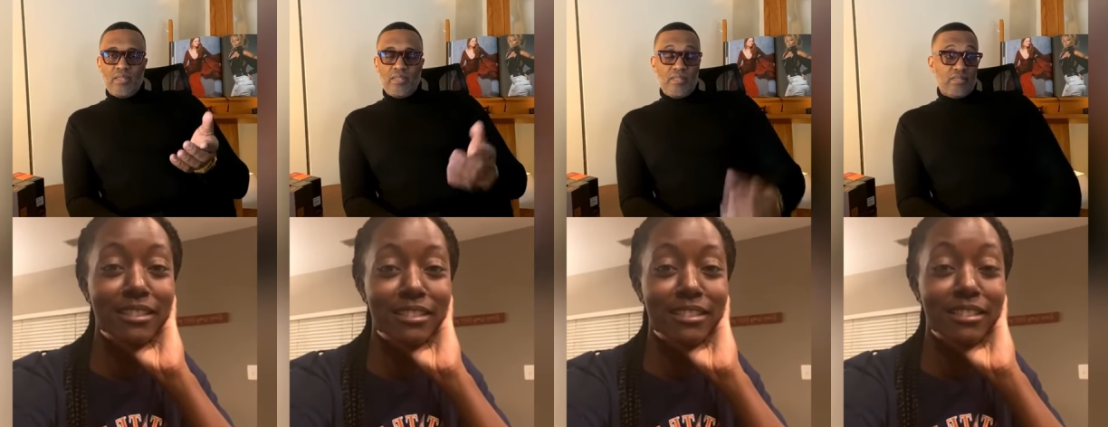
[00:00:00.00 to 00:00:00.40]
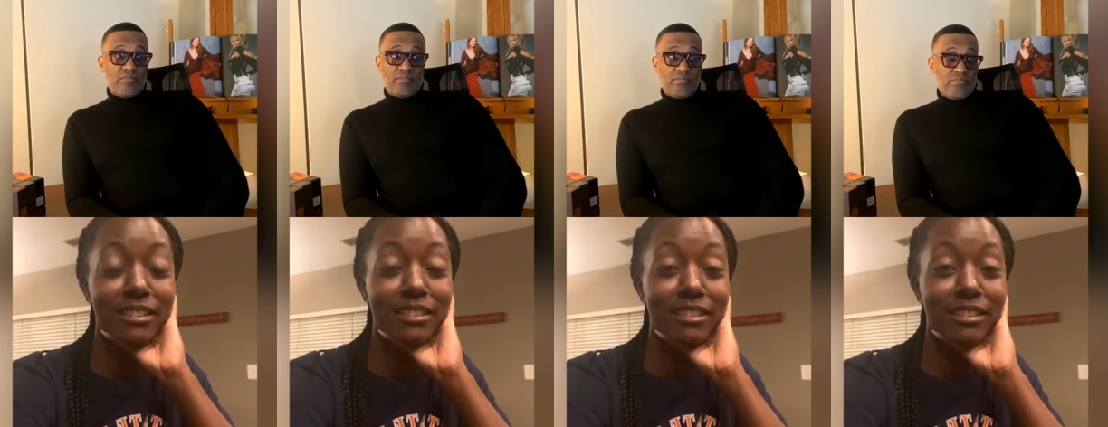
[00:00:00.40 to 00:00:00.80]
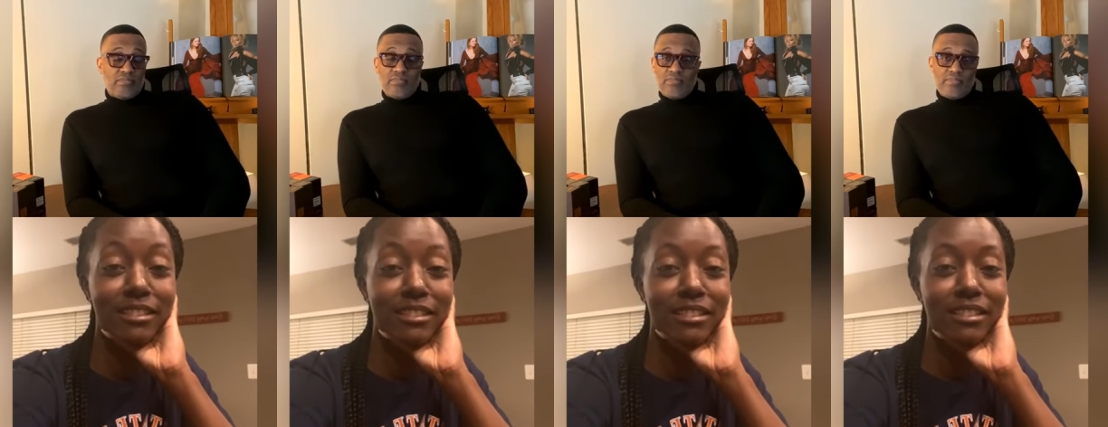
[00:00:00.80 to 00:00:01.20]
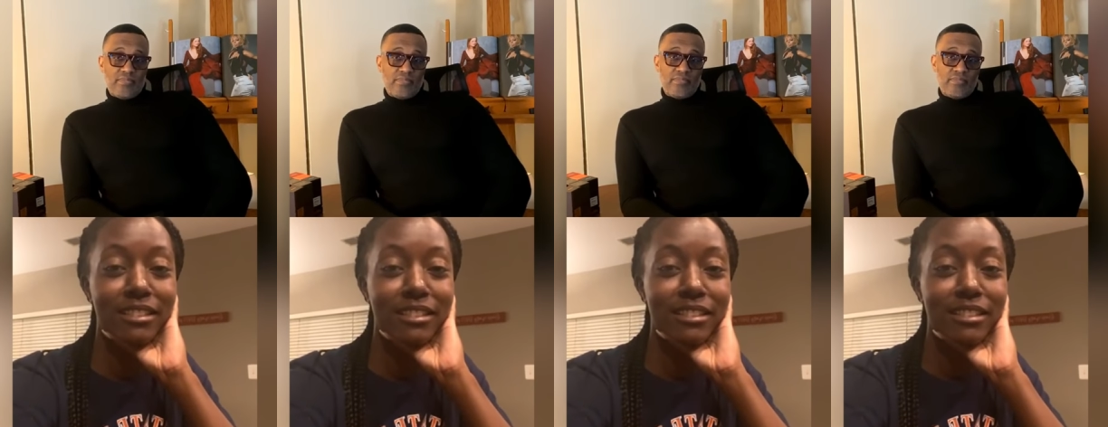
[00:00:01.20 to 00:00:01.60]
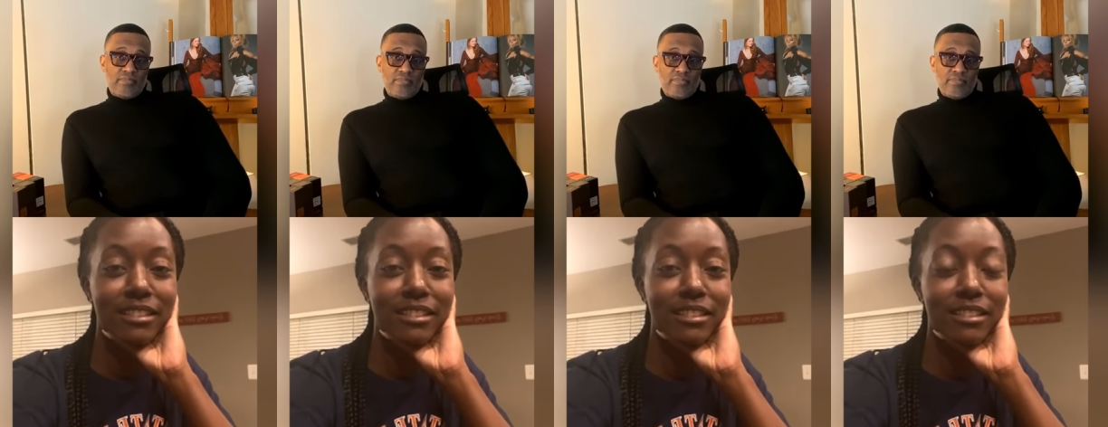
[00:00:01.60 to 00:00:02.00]

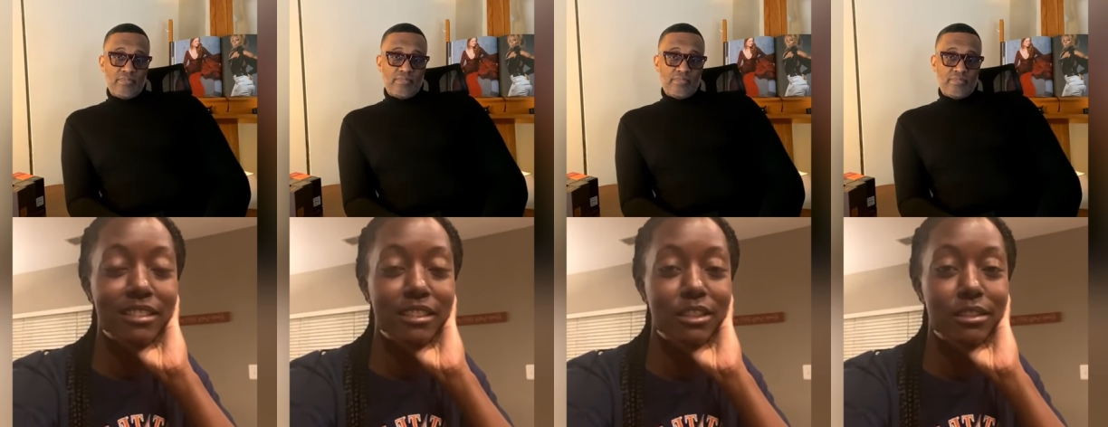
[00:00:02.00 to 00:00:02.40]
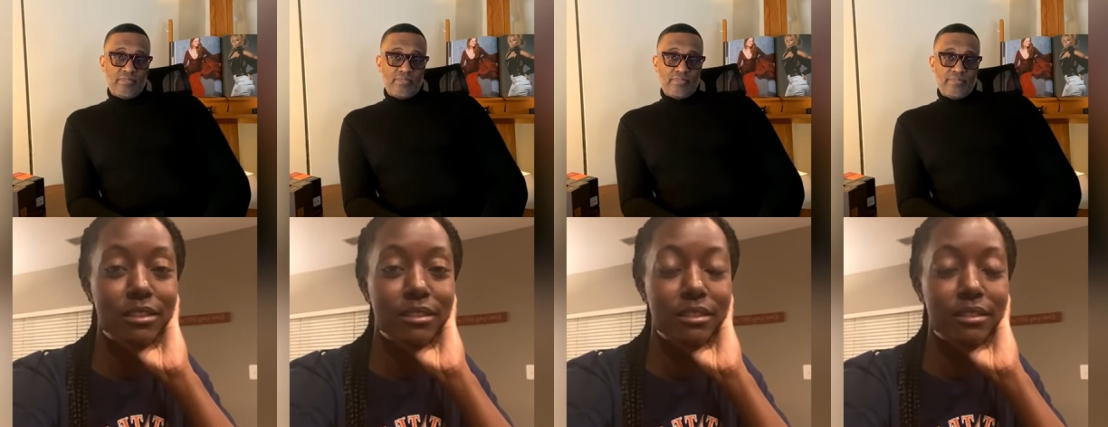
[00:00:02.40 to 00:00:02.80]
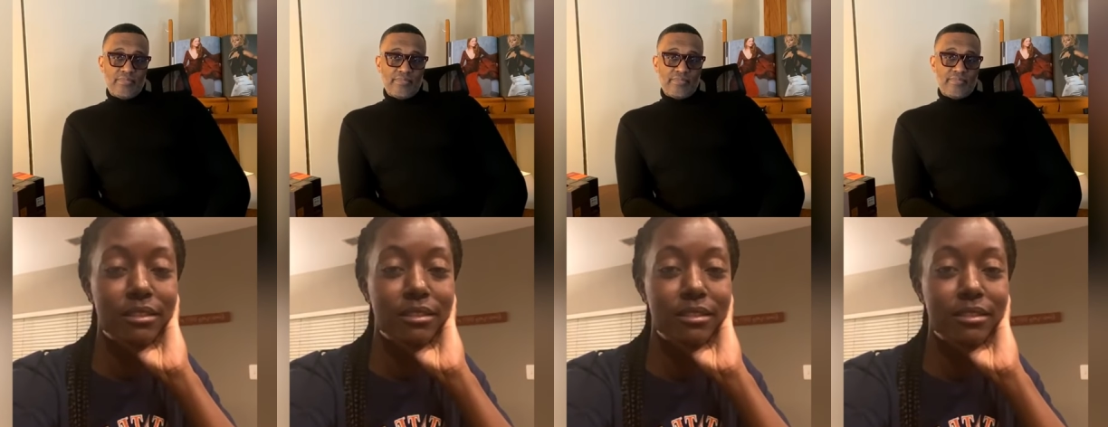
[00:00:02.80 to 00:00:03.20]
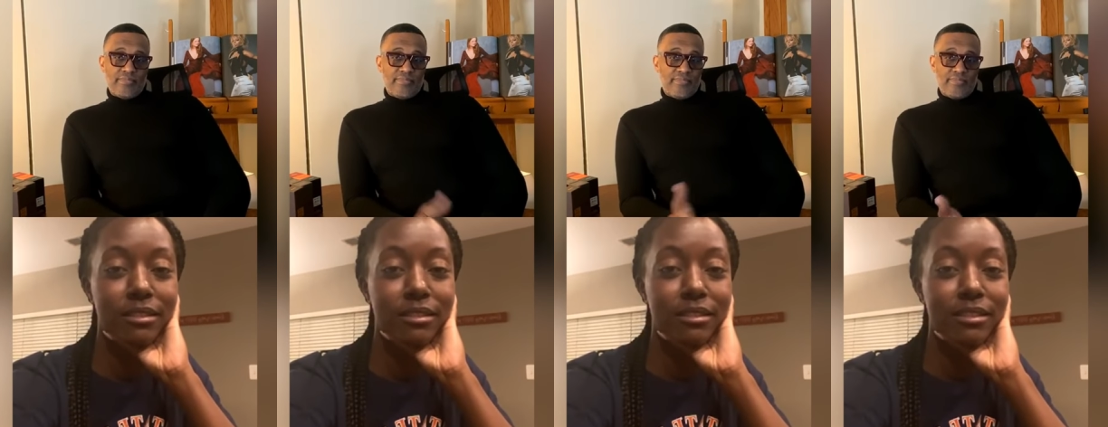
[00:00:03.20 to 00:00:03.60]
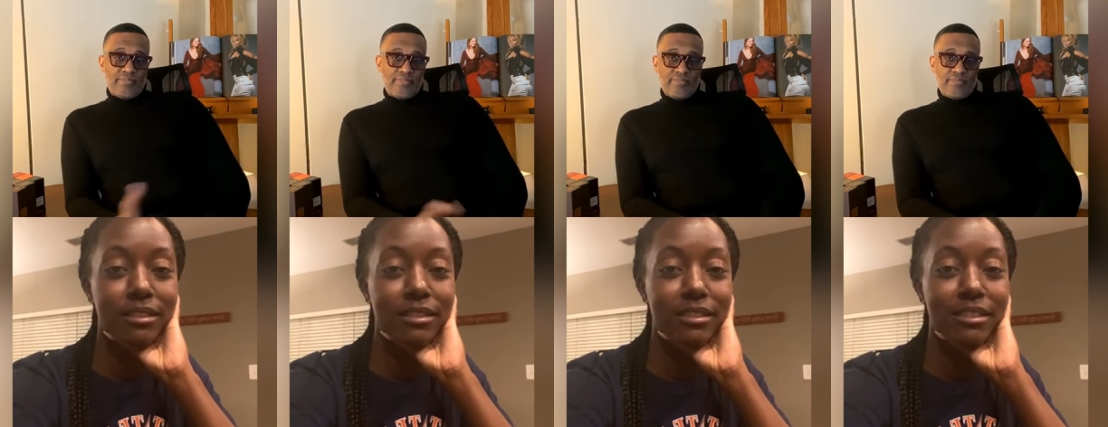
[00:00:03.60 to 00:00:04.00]

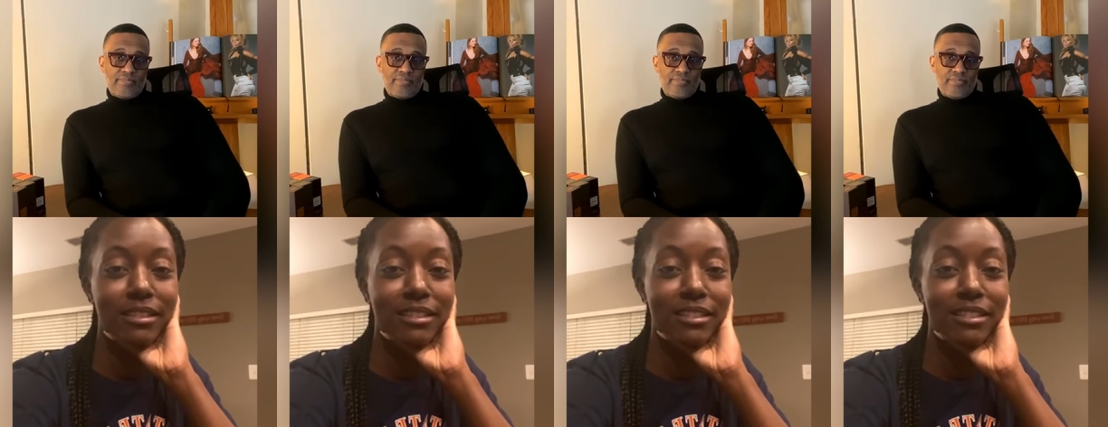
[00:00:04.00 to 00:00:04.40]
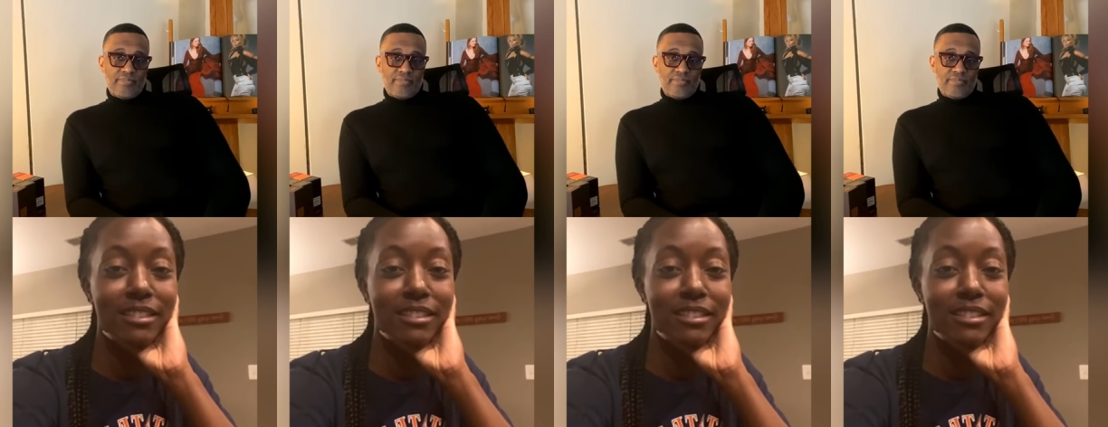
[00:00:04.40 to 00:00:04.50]
No one is speaking in this clip.